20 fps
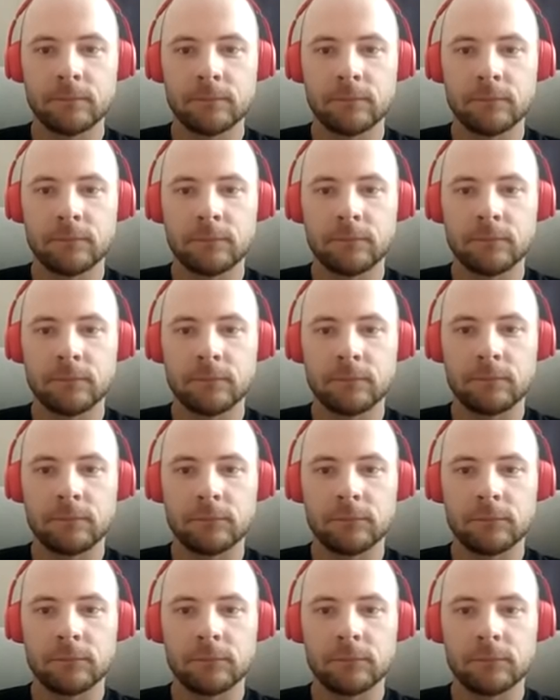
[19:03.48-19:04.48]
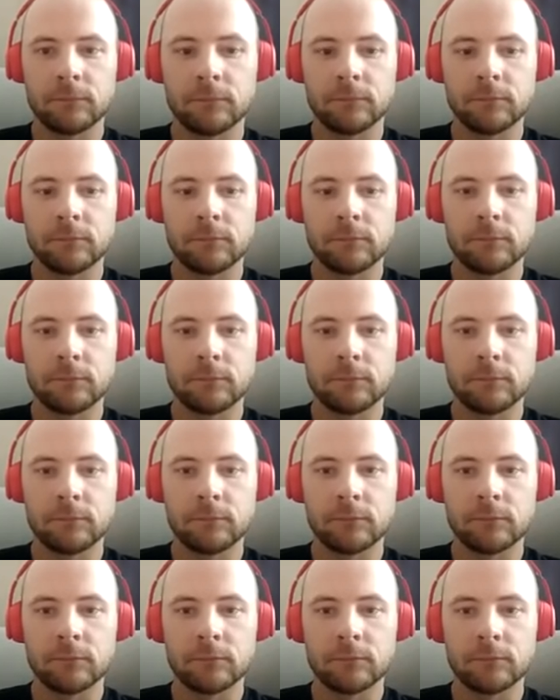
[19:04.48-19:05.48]

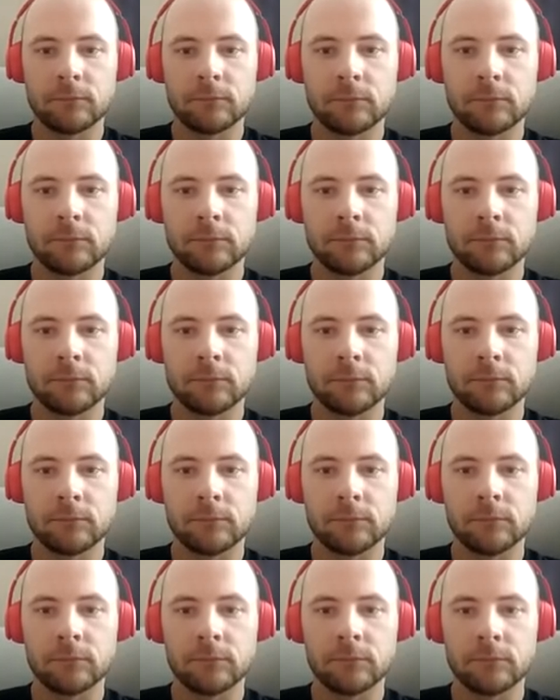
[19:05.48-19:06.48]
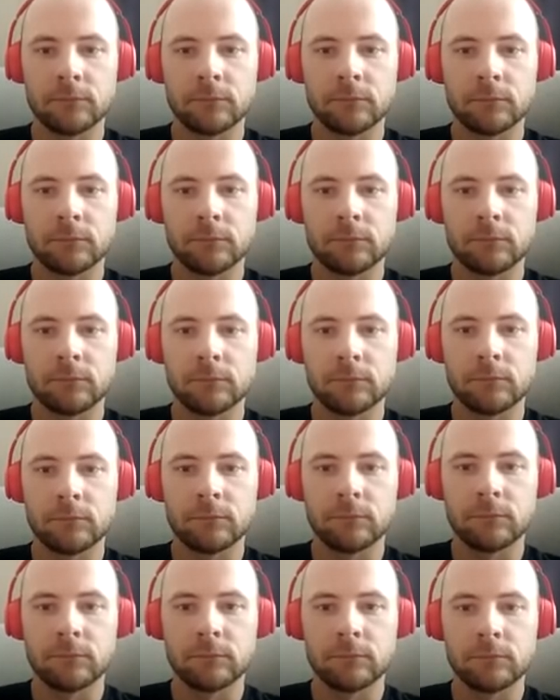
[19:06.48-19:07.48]

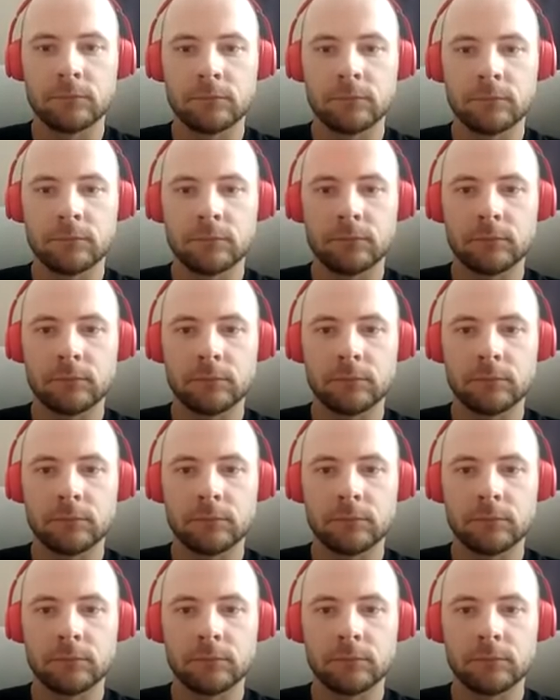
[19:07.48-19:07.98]
(silent)